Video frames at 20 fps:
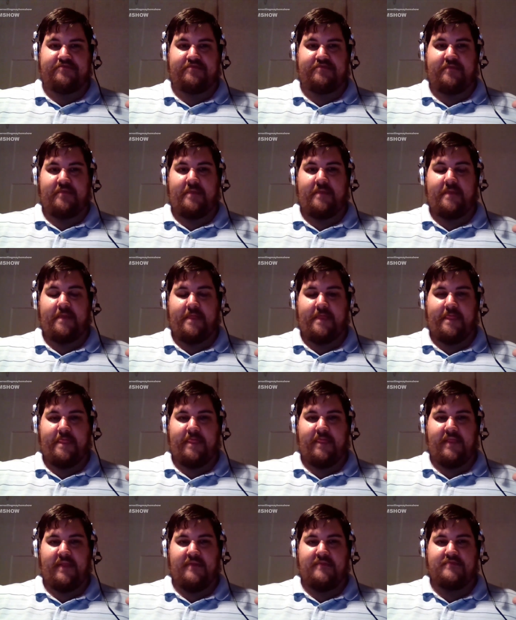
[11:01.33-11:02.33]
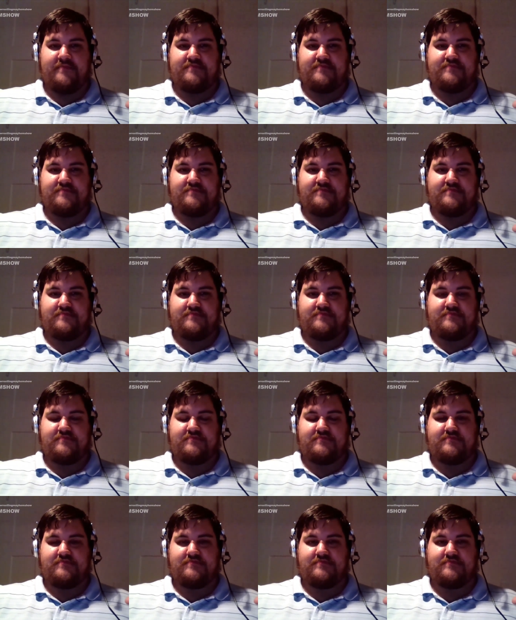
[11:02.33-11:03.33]

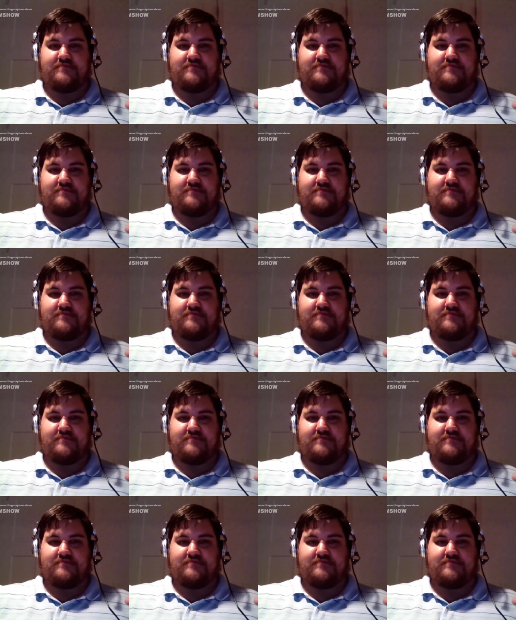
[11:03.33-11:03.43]
Nothing is said.